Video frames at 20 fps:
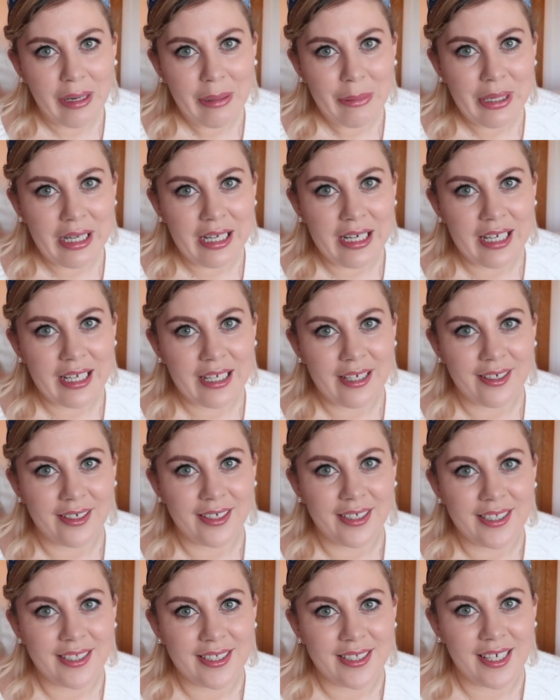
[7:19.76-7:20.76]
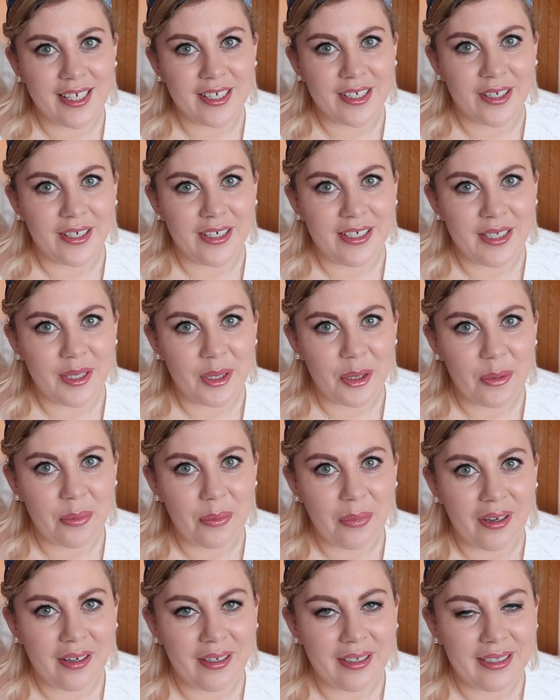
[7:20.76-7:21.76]
how earlier I said I
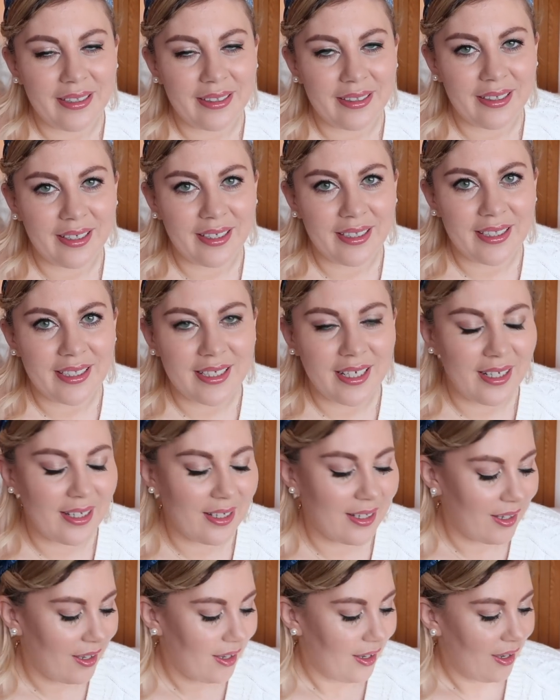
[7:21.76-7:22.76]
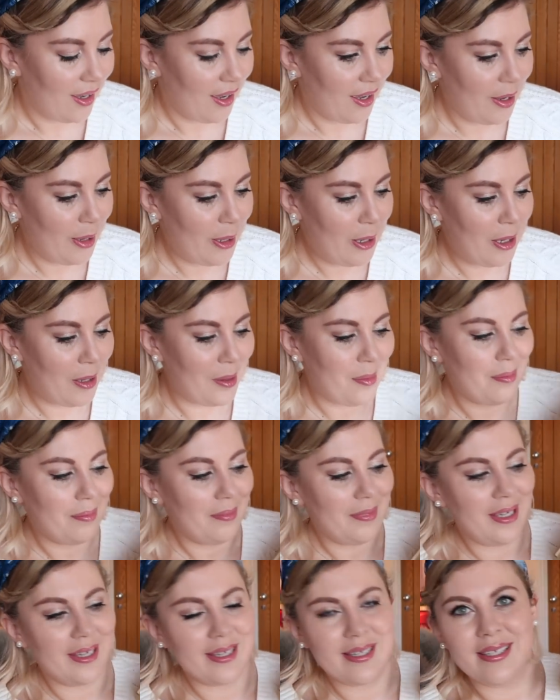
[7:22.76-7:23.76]
didn't buy lighting?
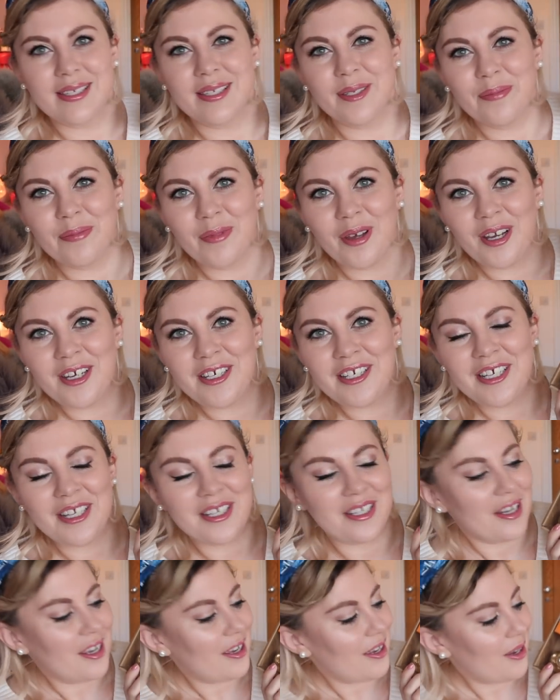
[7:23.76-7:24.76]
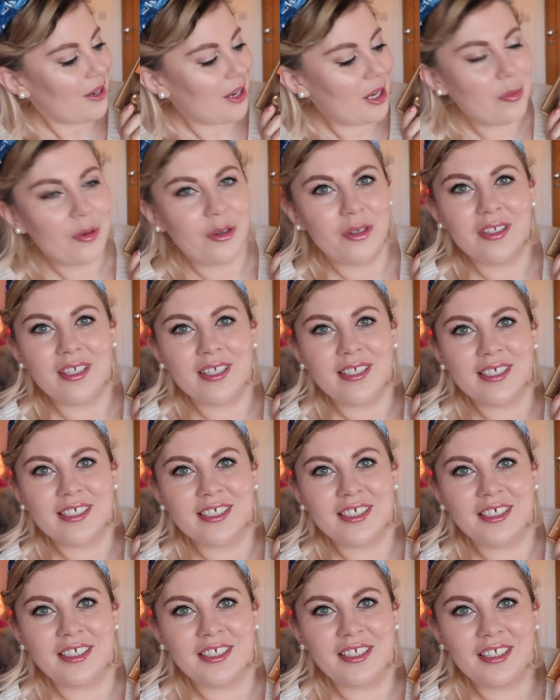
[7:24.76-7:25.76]
Yes, I did. I bought these
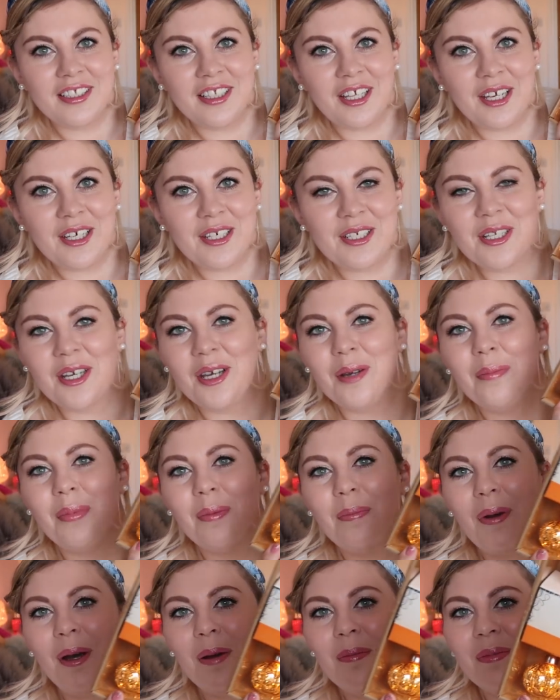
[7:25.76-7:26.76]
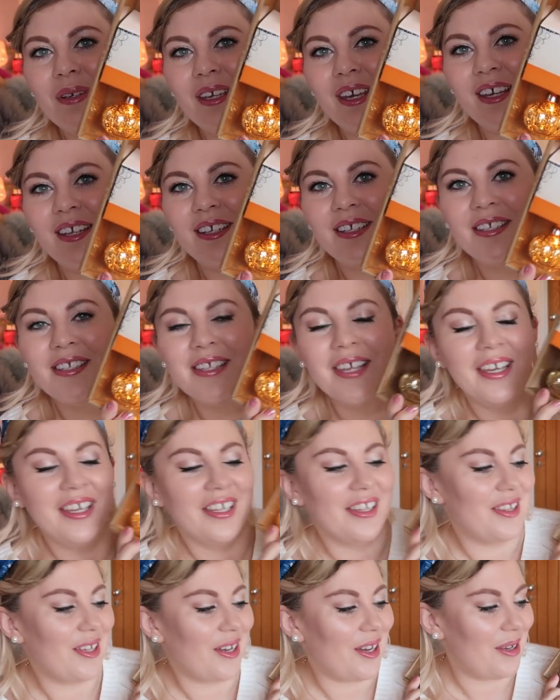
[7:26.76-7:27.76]
little light up pumpkins
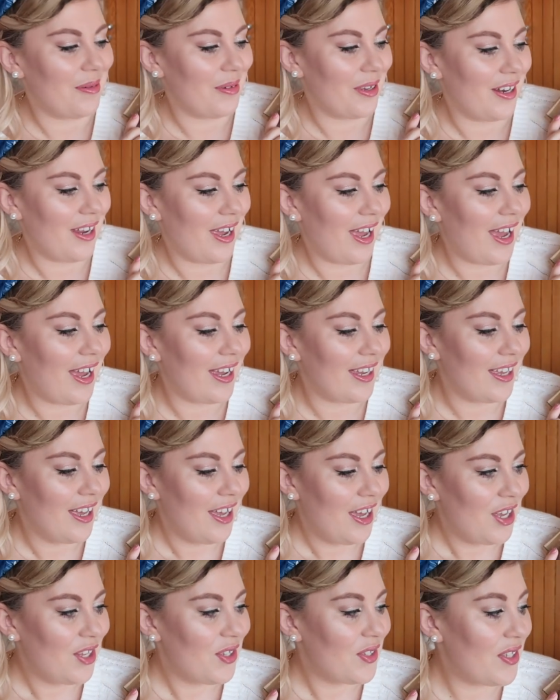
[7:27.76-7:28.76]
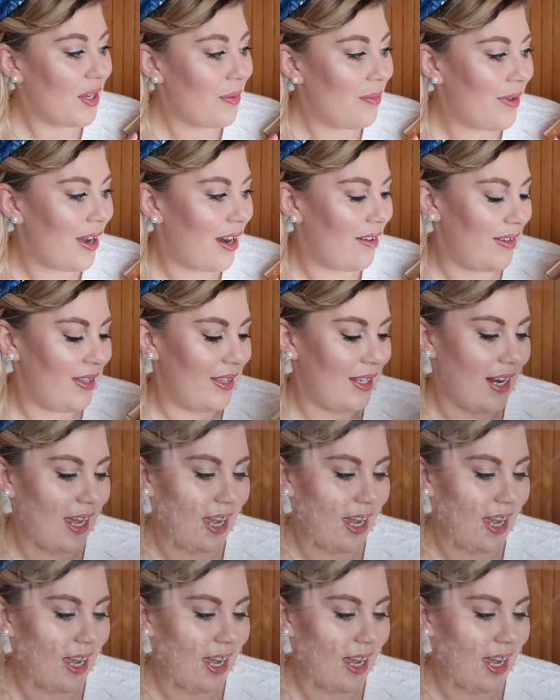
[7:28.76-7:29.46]
that I'm going to hang somewhere in the